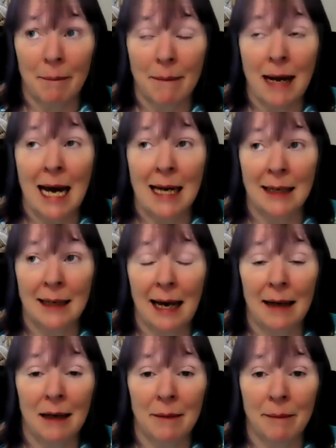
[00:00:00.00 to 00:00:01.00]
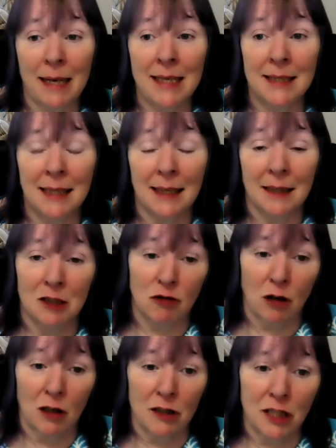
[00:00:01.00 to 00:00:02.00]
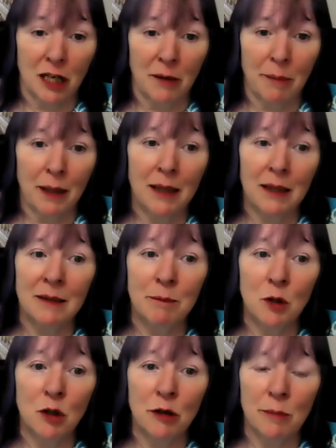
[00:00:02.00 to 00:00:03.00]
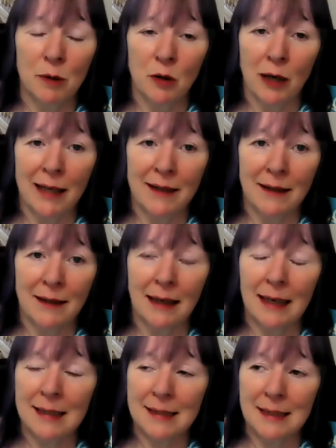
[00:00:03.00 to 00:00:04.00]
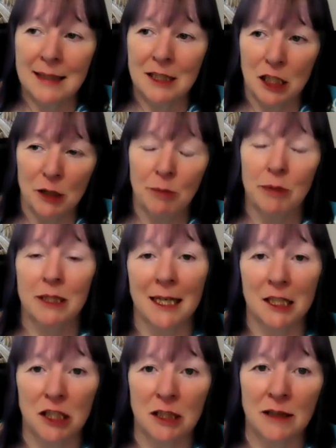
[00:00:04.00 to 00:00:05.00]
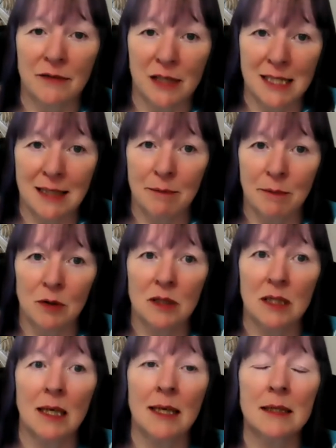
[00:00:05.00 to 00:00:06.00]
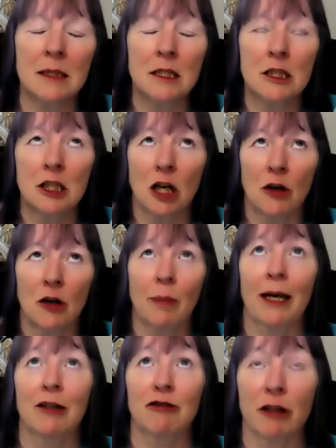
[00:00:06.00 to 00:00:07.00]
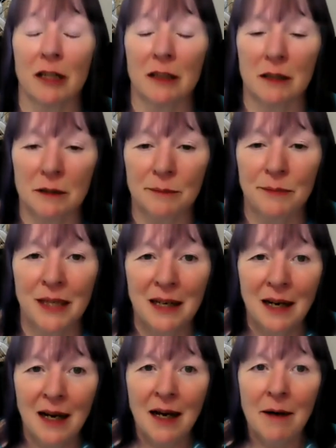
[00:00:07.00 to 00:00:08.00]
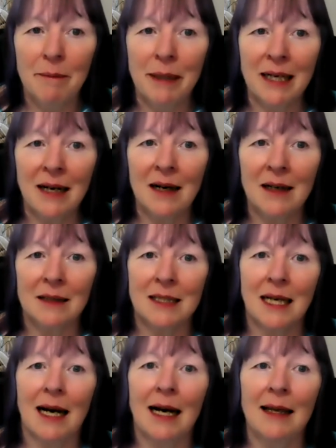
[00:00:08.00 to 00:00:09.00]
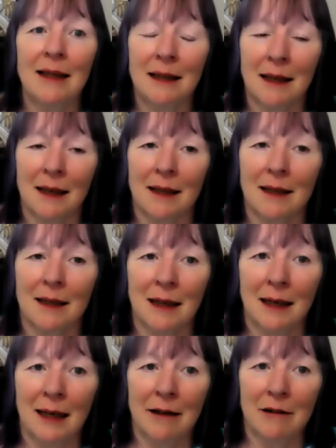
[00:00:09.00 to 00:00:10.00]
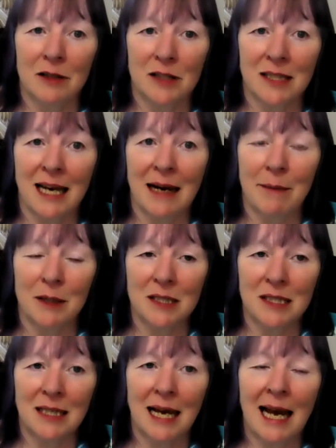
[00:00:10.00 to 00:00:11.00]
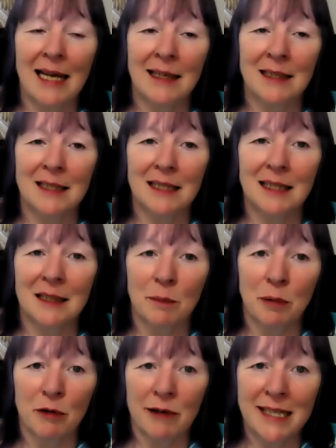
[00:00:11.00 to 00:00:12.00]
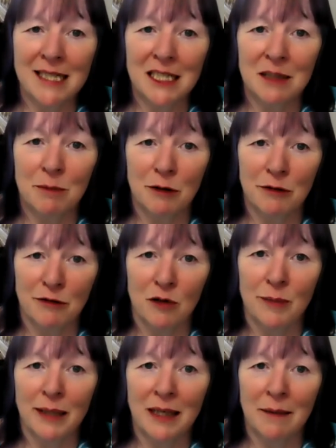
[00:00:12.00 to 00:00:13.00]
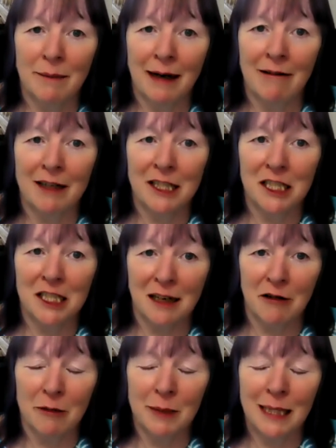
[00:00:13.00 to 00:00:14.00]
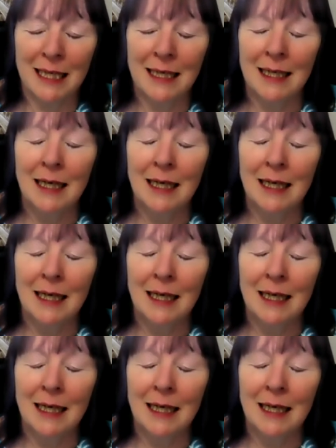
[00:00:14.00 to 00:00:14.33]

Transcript: man, an amazing astrologer, but more and more I think his interpretation of the symbols is so patriarchal, because I think the Hieros Gamos and the priest performing a marriage ceremony